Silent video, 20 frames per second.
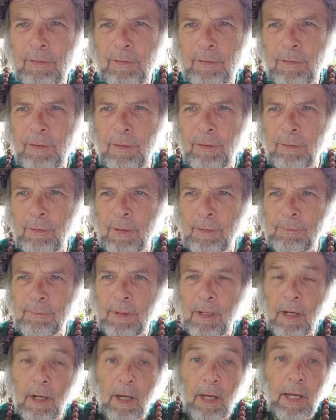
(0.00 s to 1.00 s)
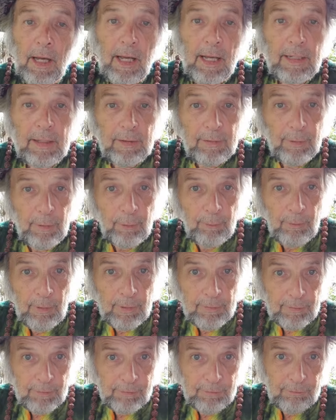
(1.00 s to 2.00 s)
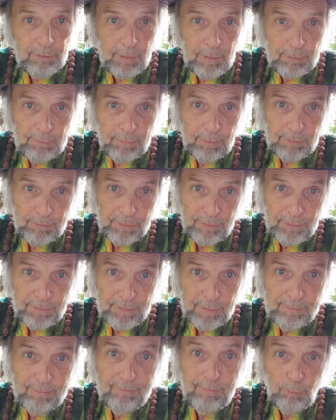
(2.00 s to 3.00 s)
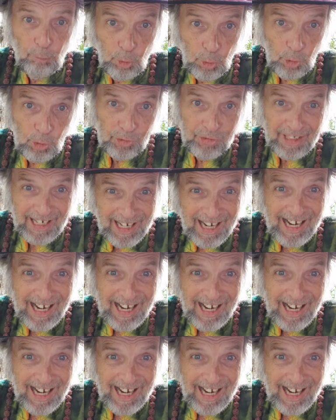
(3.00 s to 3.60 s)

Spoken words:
So, hey, you know what? This transport system works